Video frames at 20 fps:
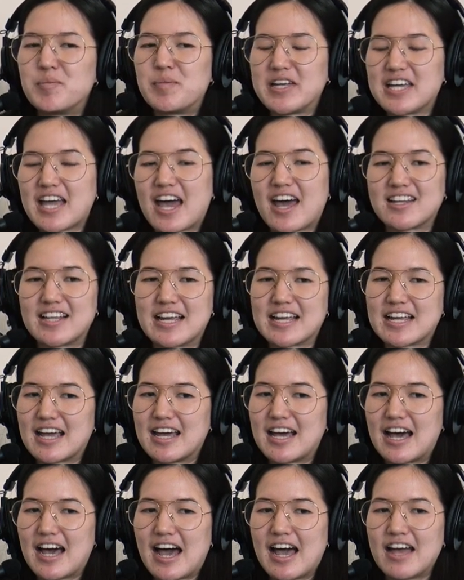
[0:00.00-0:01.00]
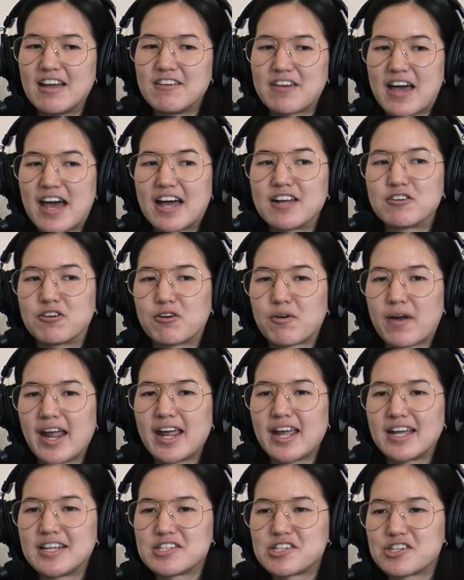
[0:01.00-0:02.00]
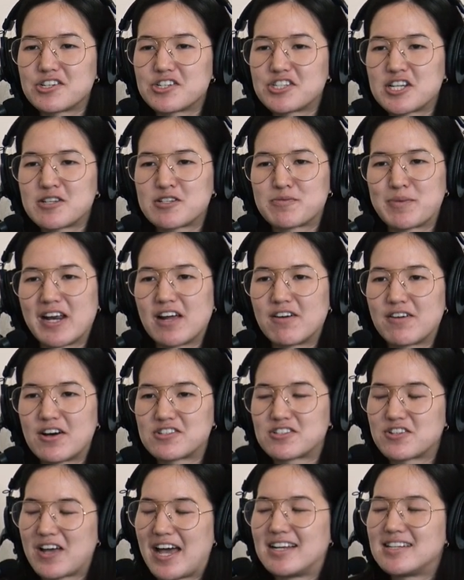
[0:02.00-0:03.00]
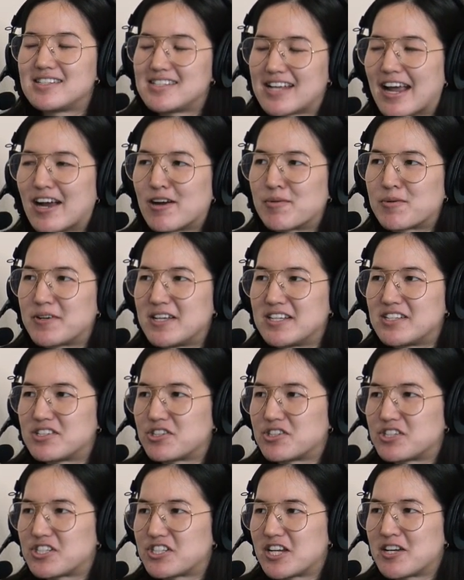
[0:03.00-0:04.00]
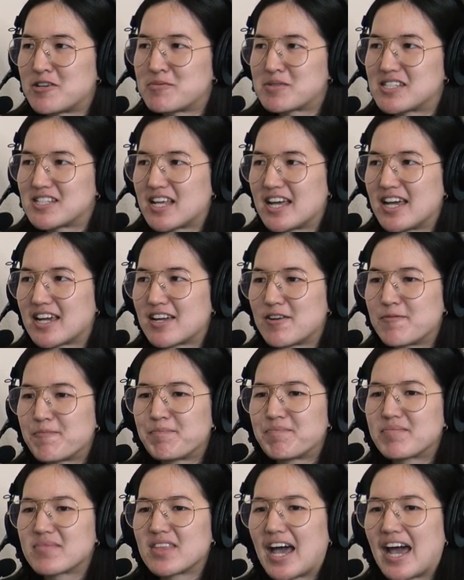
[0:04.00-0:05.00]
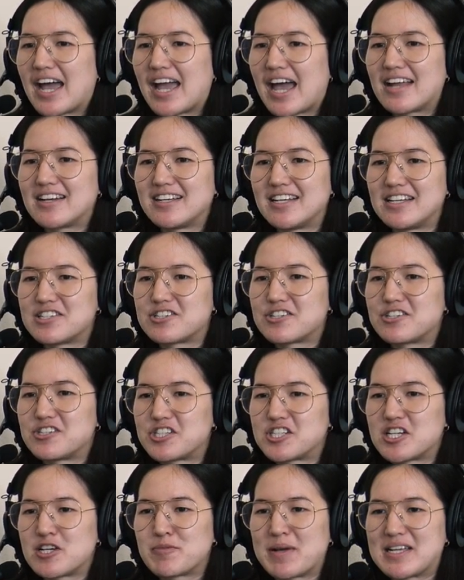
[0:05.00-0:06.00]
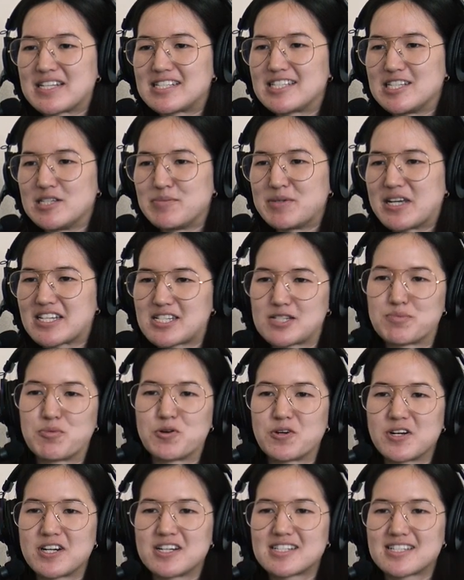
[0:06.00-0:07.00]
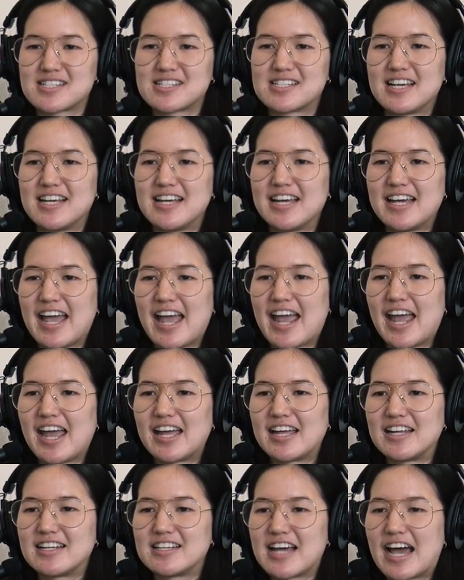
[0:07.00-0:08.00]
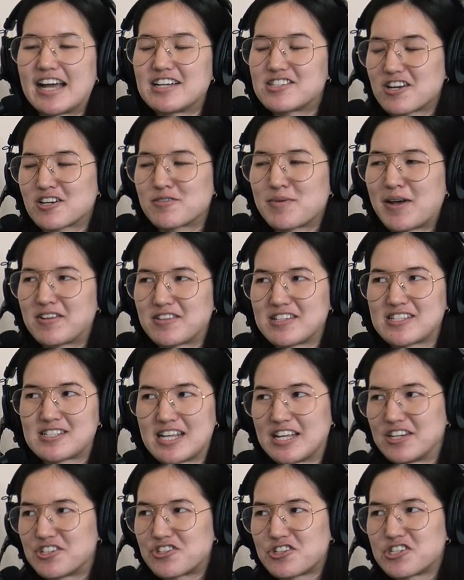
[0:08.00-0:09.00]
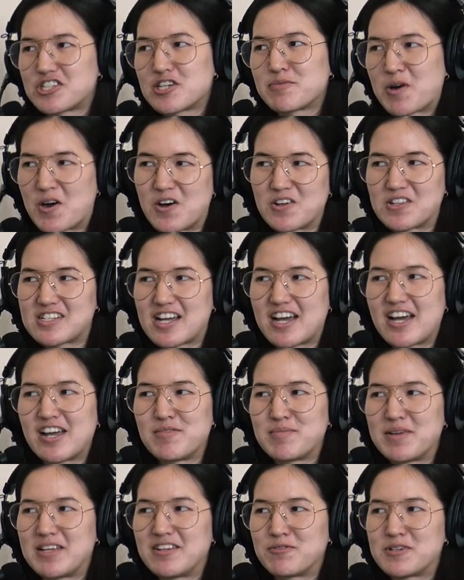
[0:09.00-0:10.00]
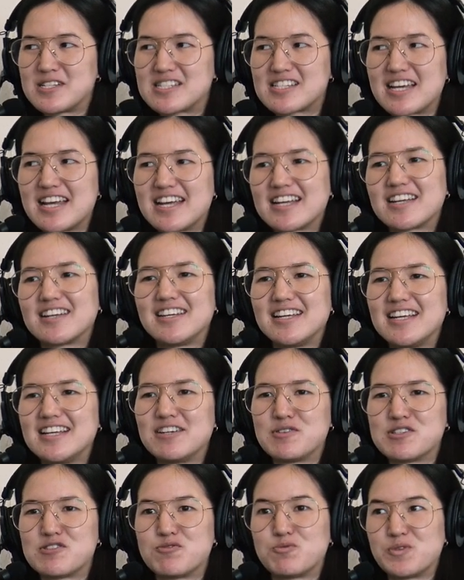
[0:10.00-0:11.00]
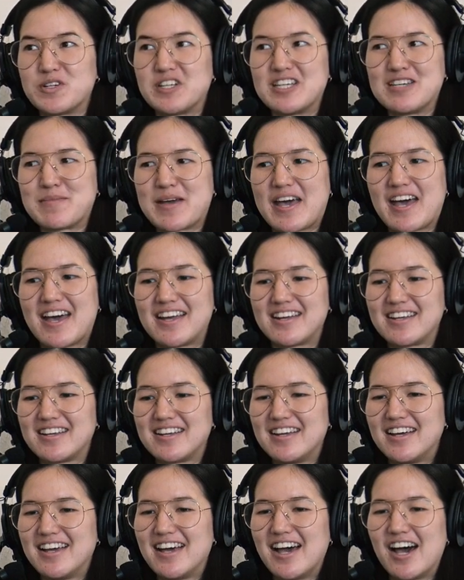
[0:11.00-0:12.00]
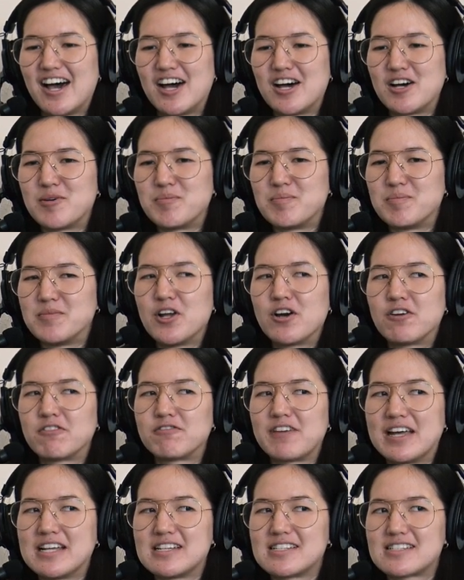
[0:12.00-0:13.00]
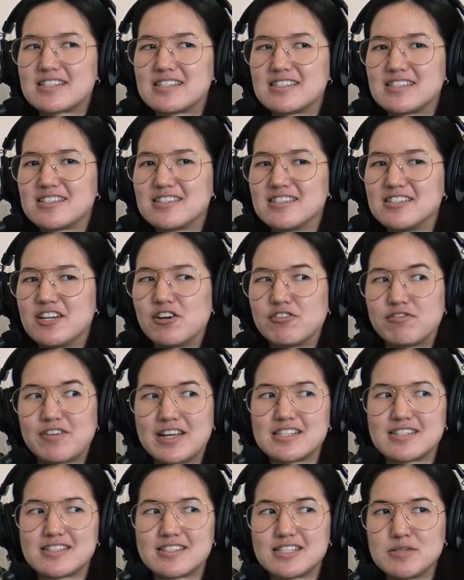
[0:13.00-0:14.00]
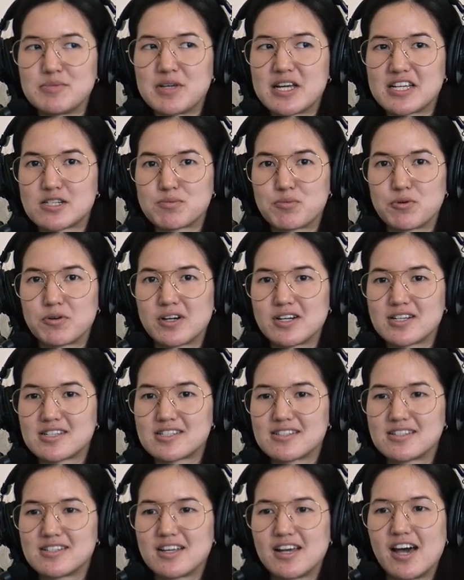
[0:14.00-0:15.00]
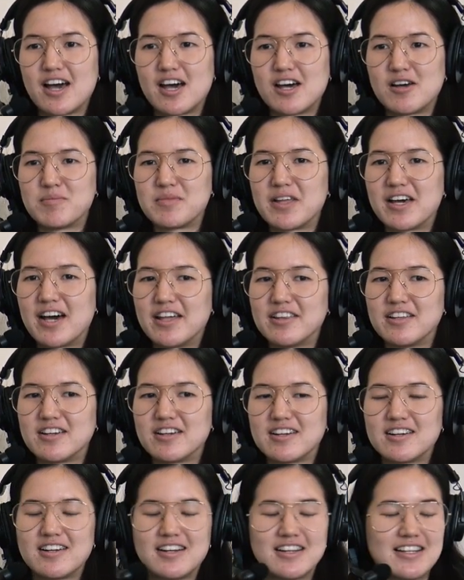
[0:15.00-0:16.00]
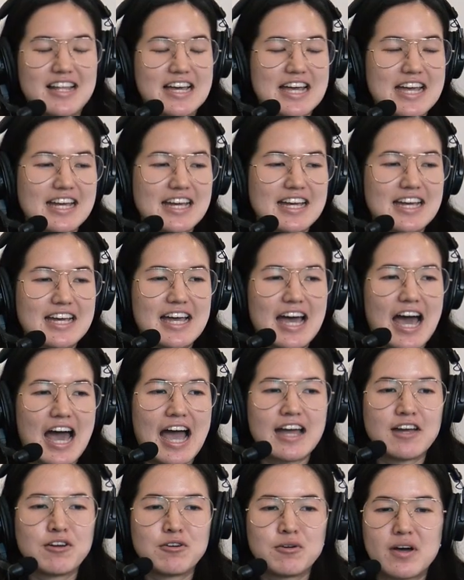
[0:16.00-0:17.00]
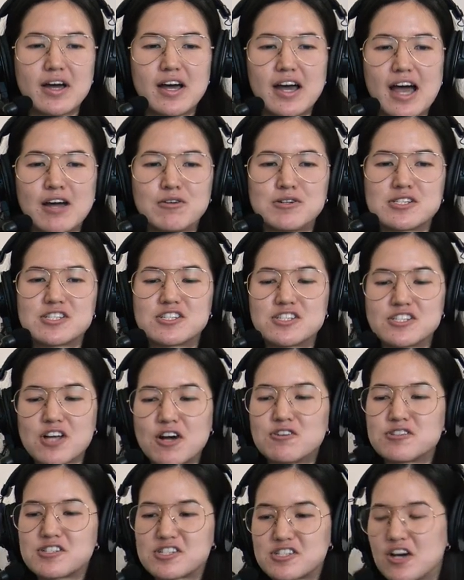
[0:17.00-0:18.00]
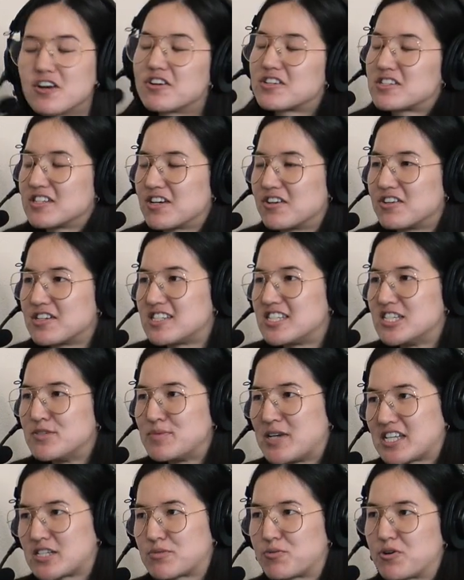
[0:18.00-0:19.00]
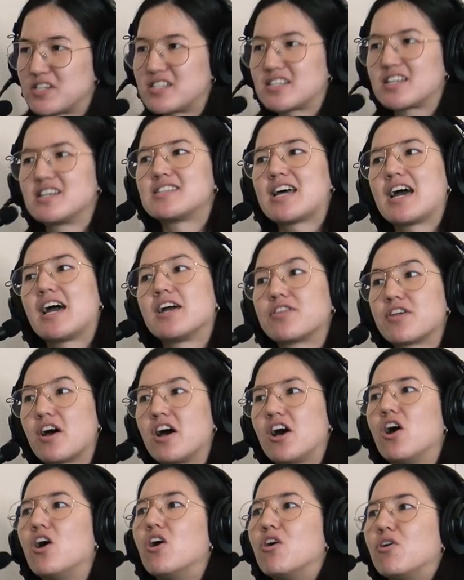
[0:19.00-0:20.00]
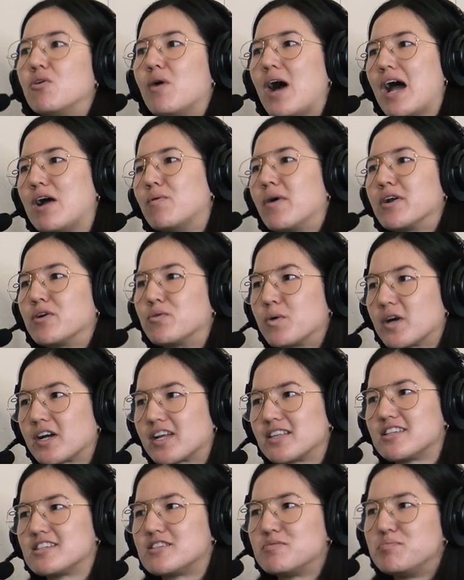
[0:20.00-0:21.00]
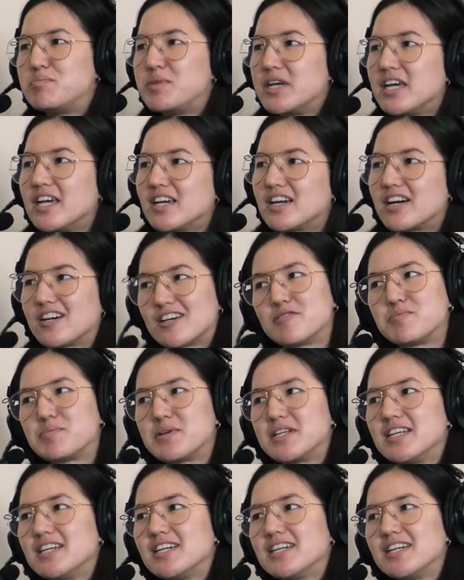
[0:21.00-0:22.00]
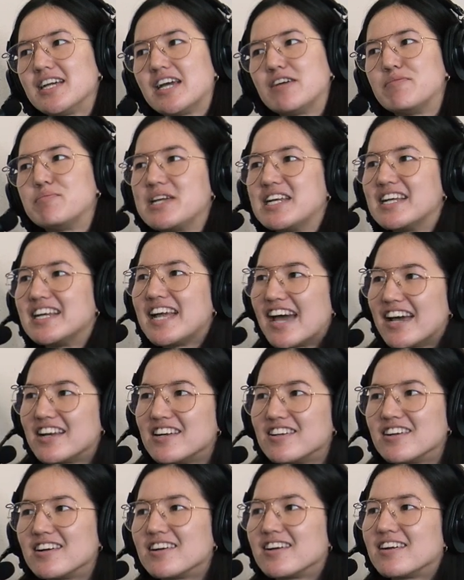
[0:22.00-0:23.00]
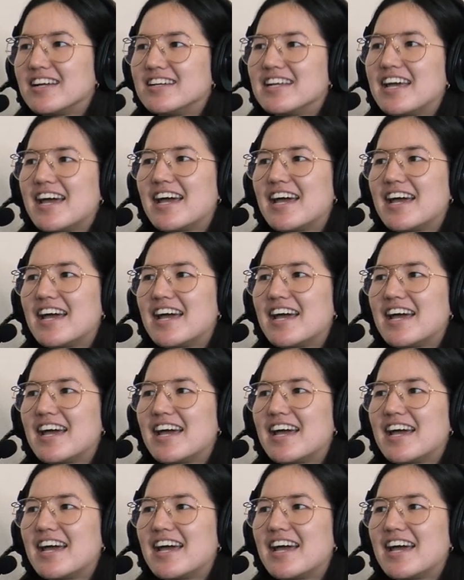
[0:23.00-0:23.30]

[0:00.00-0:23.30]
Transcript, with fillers: But yeah, like I've had great internships, but I've also had terrible internships. Like I had an internship at CBS Sports and I talk about this internship all the time. It was like it was really bad. um, why no offense, so bad? no offense to CBS Sports. Um, the other like I I was so stoked to go to CBS Sports because I thought, oh, I want to work at this big company and be an editor and